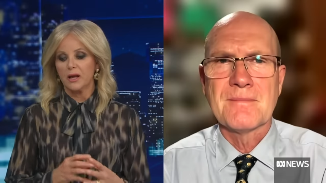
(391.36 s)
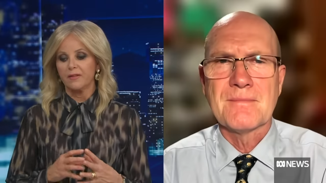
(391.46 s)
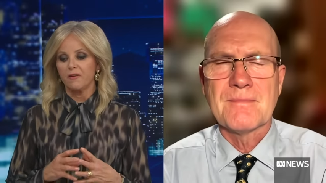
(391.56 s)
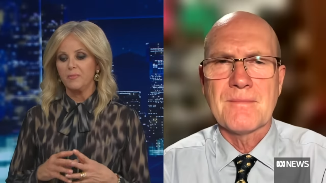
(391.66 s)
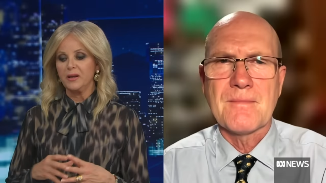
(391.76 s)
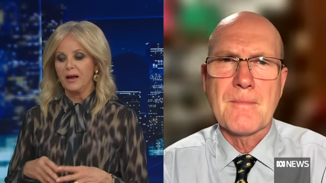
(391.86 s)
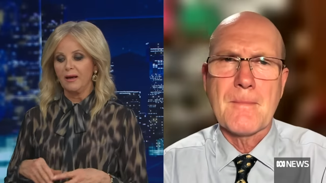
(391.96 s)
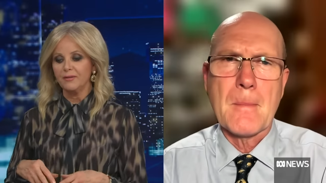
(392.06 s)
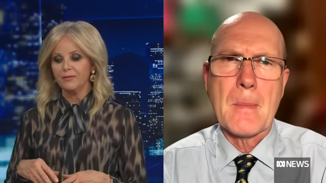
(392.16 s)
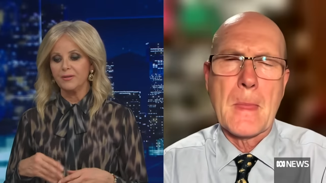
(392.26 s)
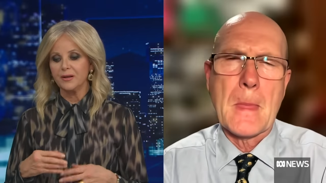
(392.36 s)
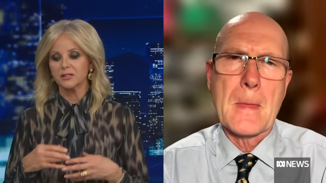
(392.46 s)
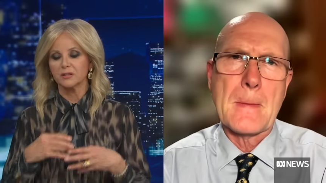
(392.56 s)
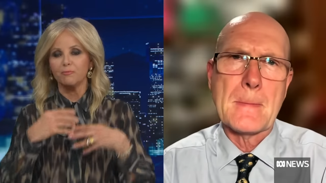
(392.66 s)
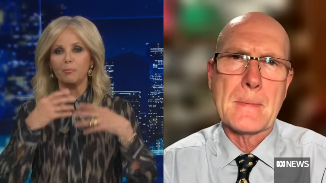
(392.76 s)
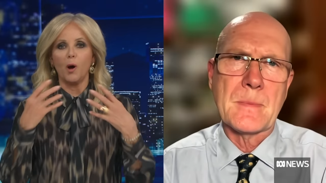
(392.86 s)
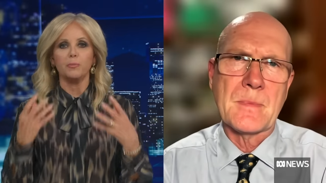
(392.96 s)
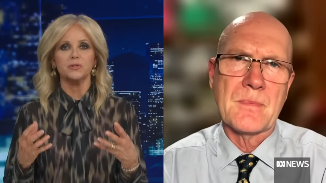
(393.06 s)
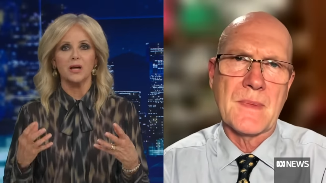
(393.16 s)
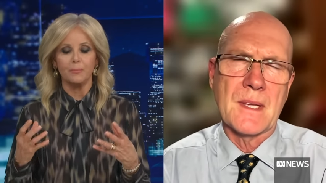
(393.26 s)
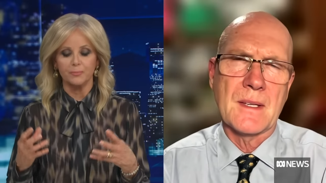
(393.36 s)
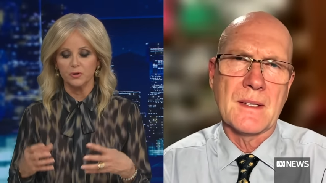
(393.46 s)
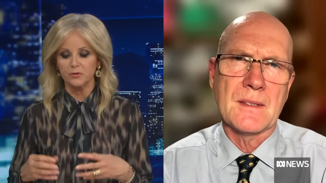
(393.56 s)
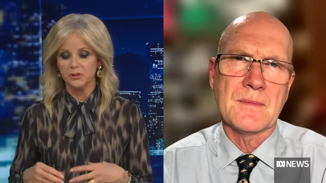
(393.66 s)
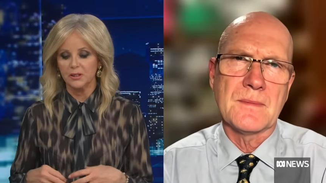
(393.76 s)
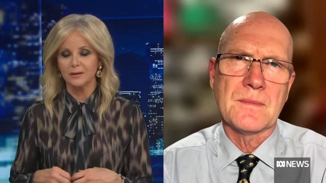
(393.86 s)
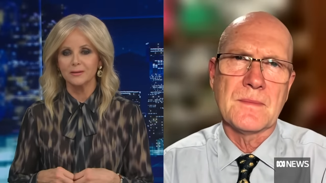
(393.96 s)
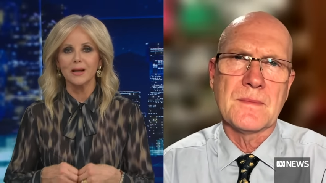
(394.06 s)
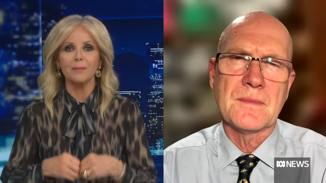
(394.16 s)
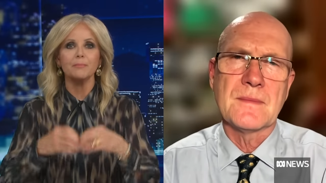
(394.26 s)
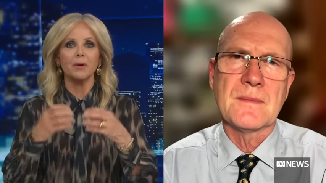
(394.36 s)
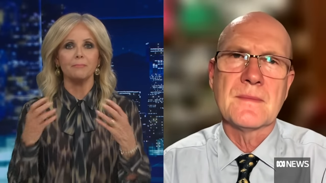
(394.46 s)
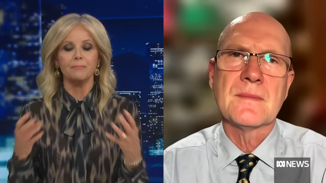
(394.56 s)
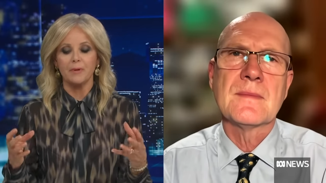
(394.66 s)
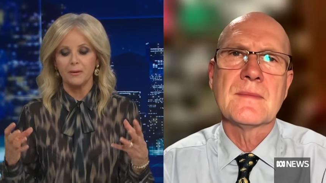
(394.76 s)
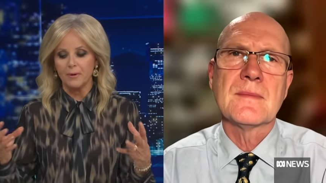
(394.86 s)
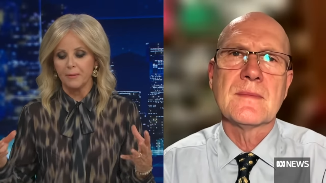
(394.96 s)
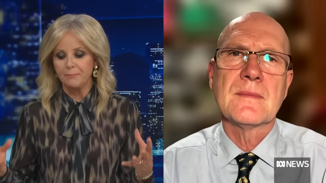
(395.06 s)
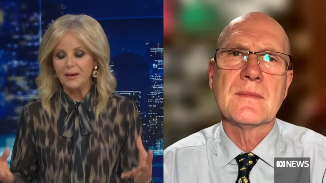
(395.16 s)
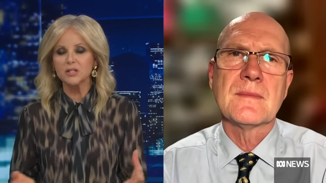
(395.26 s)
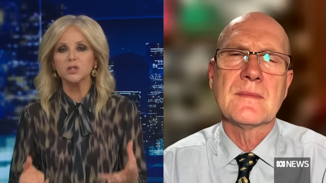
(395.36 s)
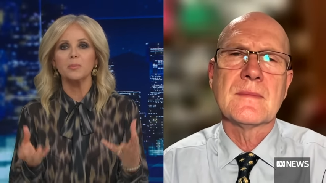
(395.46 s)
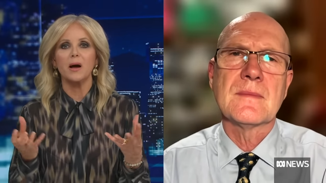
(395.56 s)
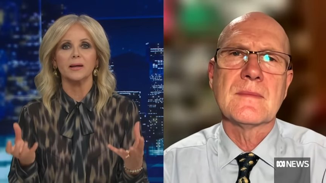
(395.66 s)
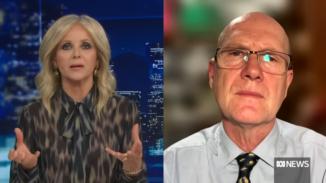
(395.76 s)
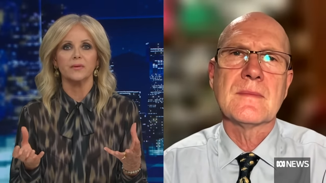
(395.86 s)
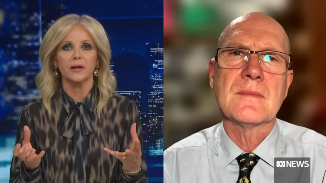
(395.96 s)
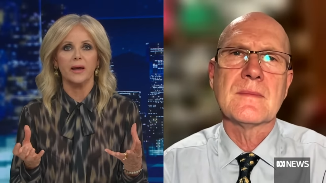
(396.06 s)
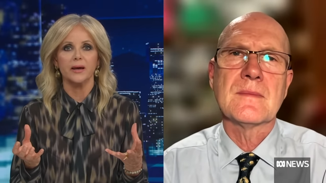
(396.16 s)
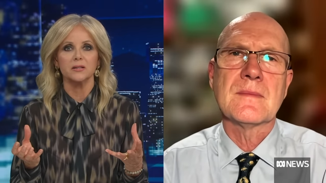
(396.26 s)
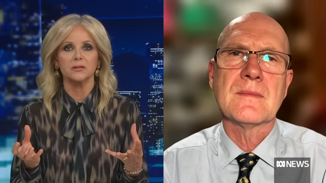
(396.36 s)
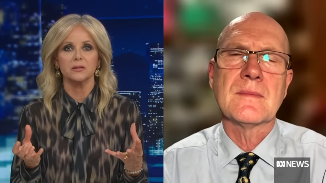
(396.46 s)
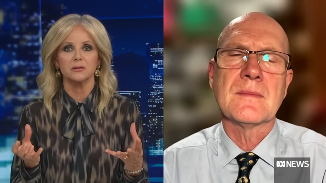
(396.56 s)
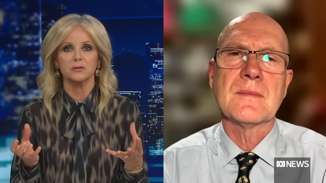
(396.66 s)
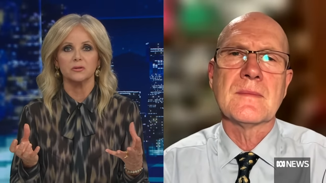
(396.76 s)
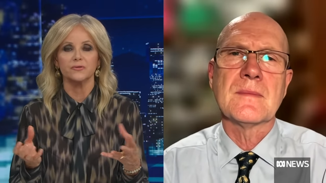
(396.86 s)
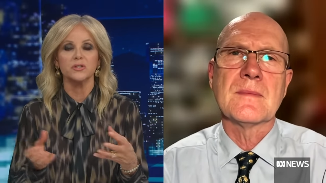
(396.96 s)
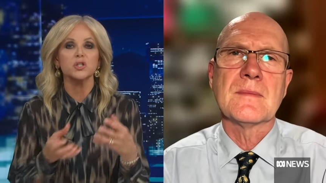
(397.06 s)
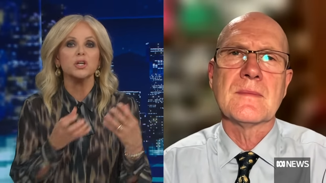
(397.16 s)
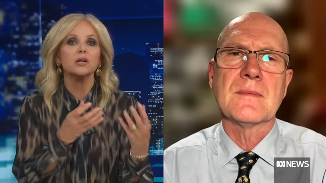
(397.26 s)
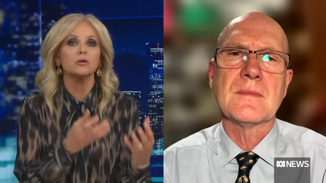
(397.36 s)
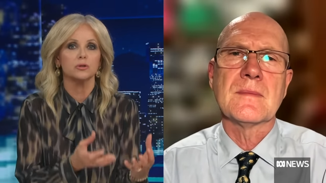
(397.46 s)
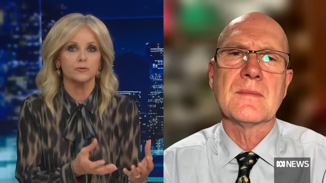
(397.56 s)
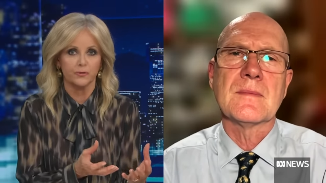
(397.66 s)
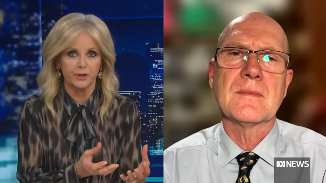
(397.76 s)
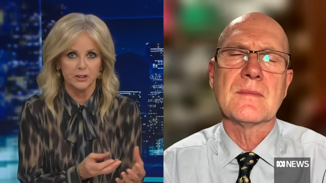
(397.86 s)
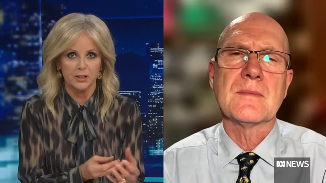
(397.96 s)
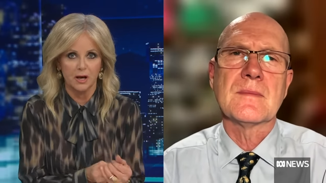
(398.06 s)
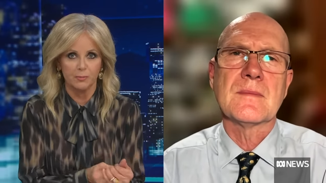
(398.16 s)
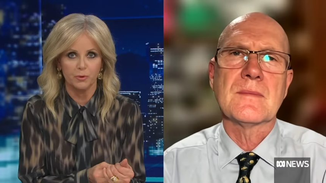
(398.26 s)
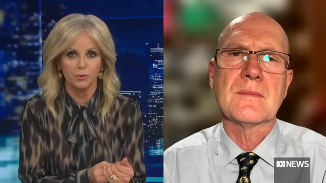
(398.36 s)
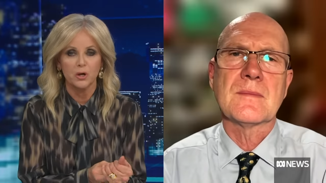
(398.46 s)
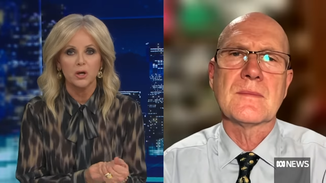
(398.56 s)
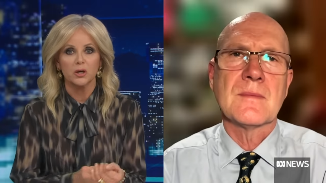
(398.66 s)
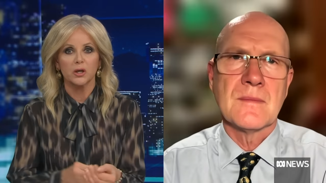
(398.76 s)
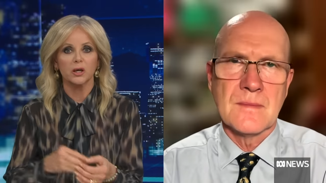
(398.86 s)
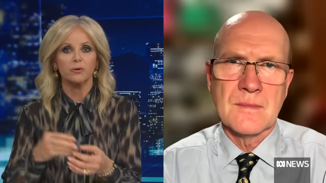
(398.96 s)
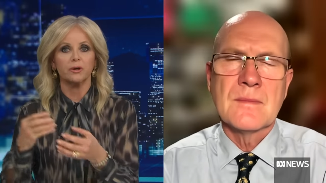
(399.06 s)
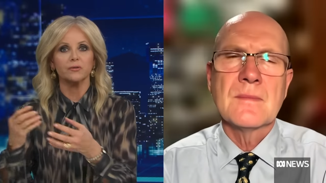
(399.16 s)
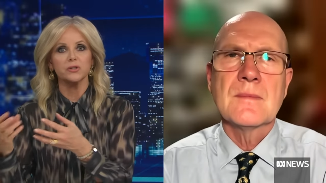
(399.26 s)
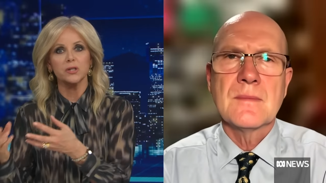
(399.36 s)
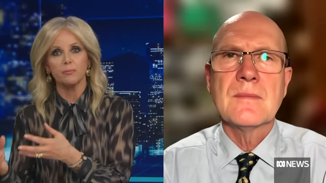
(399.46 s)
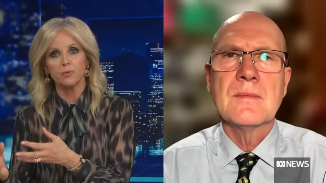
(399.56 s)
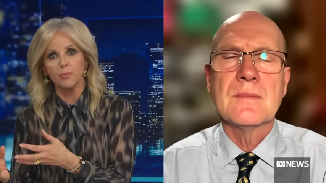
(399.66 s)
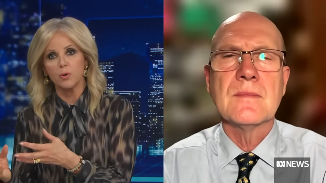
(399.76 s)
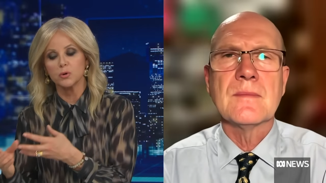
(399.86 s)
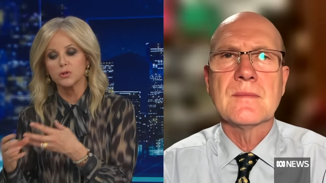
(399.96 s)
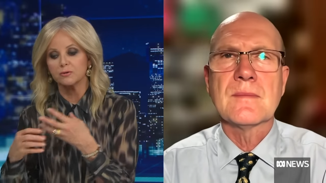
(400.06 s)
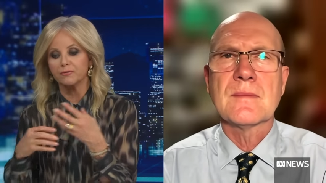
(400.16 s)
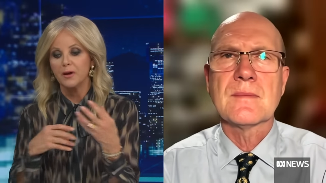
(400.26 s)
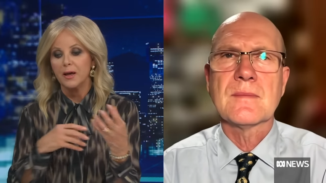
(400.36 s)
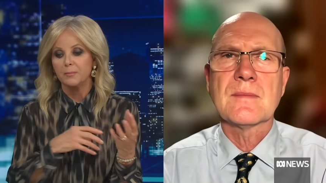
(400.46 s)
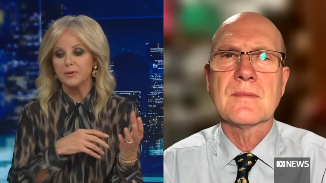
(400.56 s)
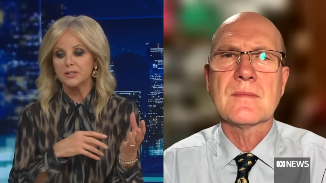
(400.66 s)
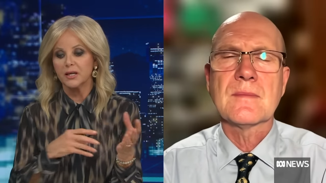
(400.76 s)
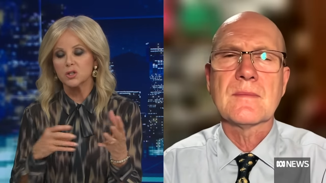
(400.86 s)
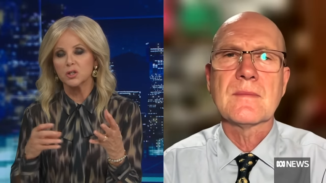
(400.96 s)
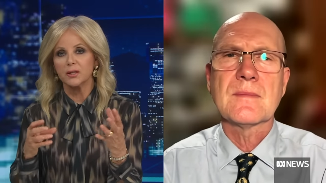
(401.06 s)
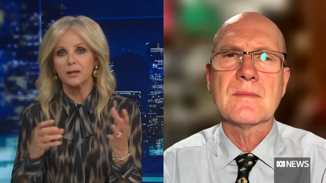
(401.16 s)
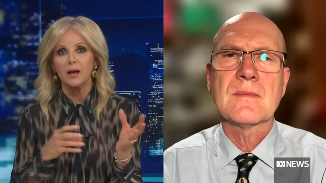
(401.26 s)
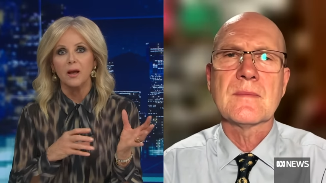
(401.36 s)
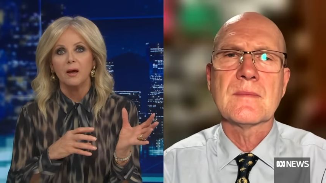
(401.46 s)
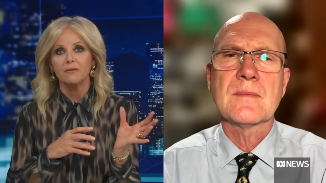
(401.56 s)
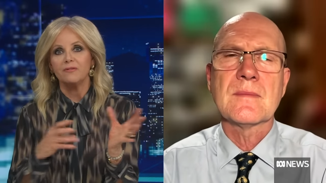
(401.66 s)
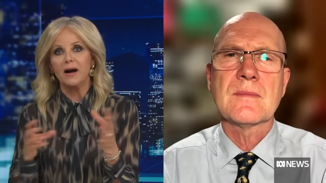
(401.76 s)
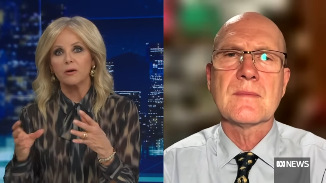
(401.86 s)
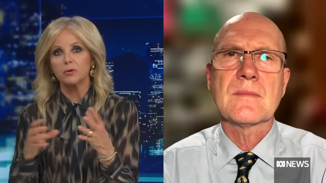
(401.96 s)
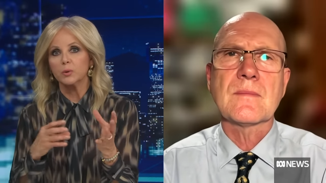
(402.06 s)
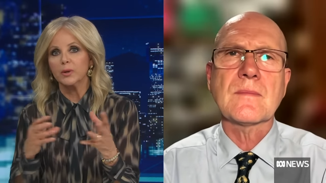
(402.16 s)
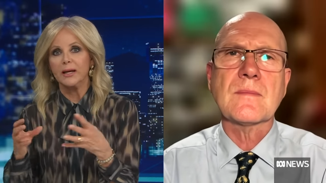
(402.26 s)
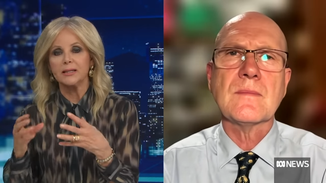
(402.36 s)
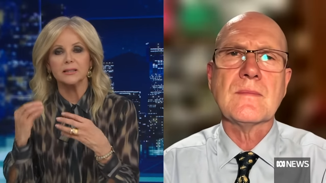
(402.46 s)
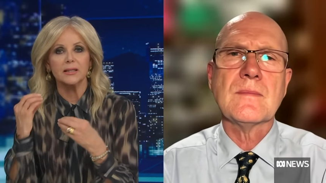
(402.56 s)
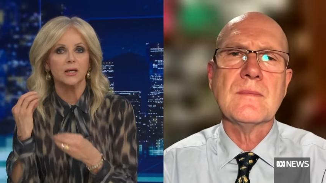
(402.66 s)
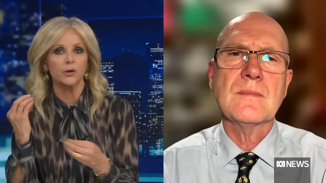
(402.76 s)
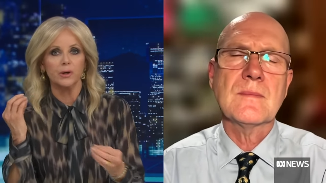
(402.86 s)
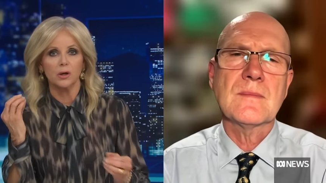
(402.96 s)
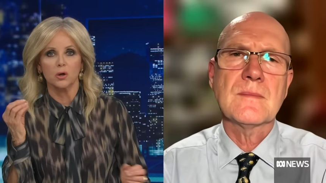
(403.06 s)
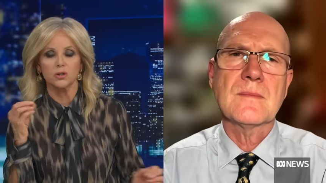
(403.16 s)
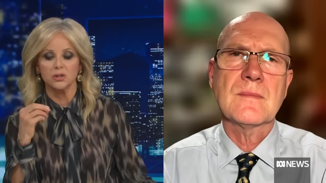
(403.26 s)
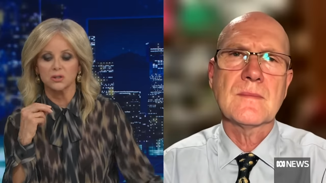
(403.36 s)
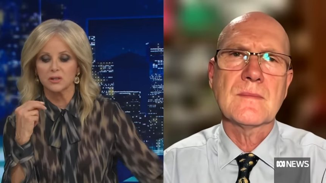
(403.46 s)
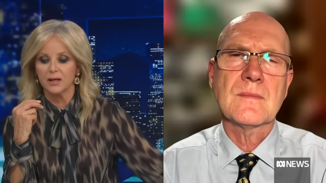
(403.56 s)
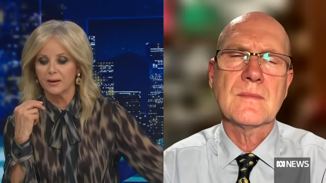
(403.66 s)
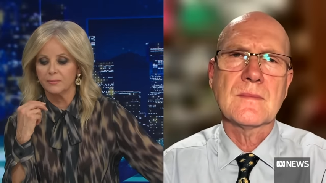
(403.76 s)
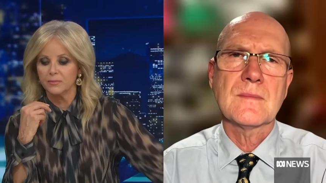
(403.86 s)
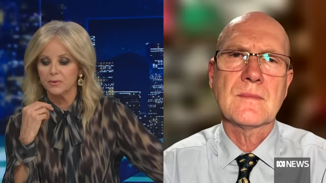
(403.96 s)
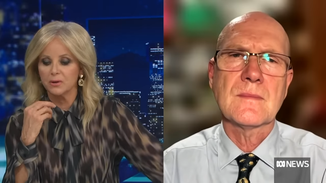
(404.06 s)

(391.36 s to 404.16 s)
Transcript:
Speaker 1: are. There have been other things that have popped up. You've seen num- a, a, big spike in the cases of shingles, for example. You're hearing of some reports of potentially viral related hearing losses. Um,